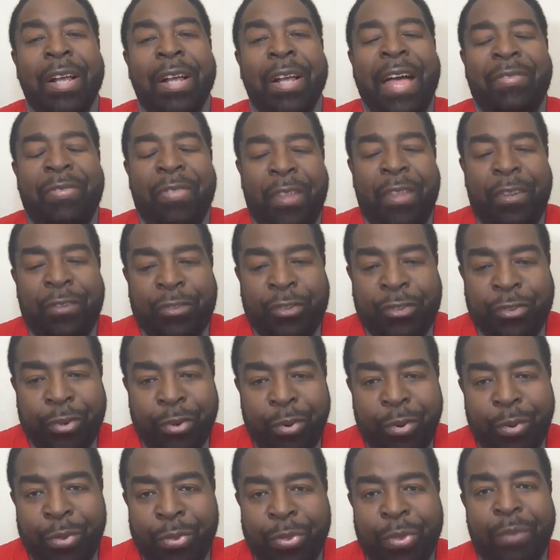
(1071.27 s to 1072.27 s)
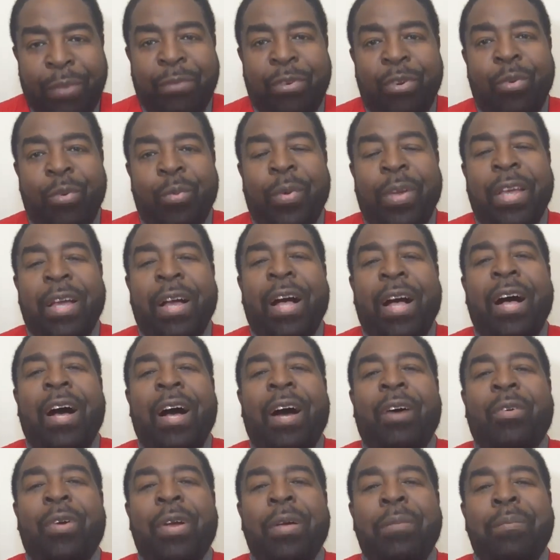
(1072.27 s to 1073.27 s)
And the truth of who we
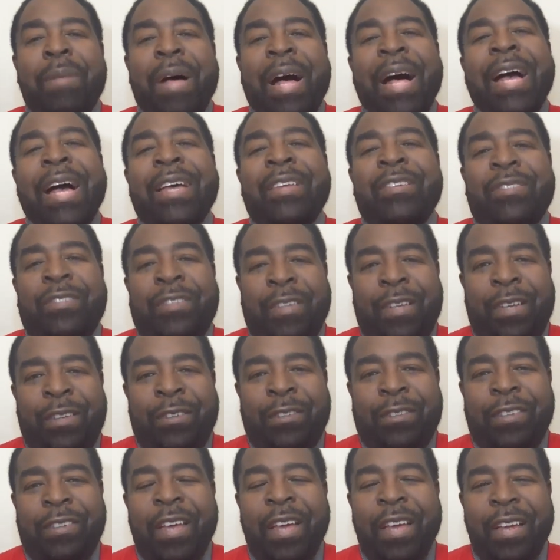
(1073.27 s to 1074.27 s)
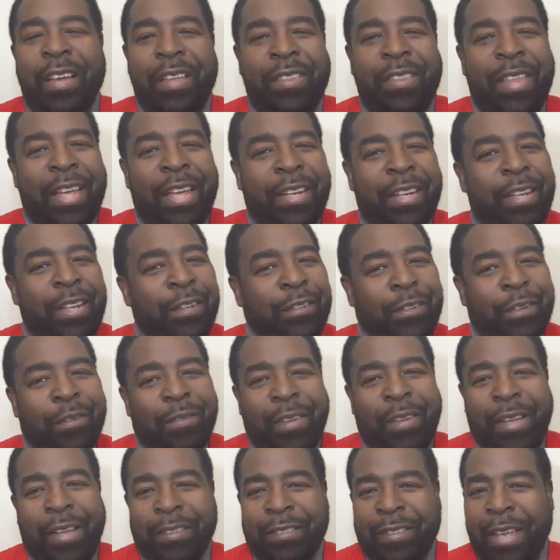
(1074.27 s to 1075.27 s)
are reminds us that each
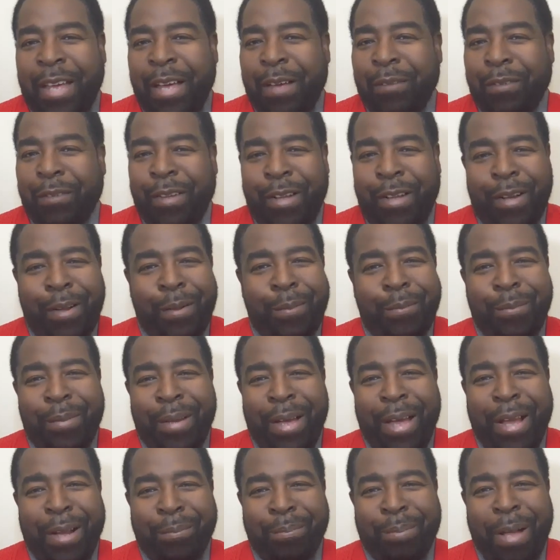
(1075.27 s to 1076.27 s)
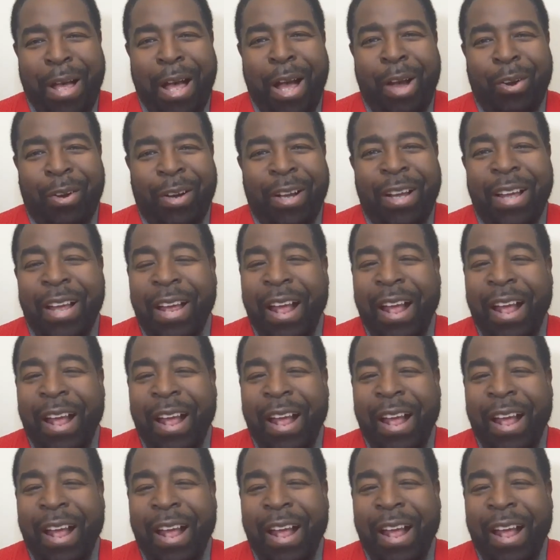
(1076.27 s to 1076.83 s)
of us have comeback power.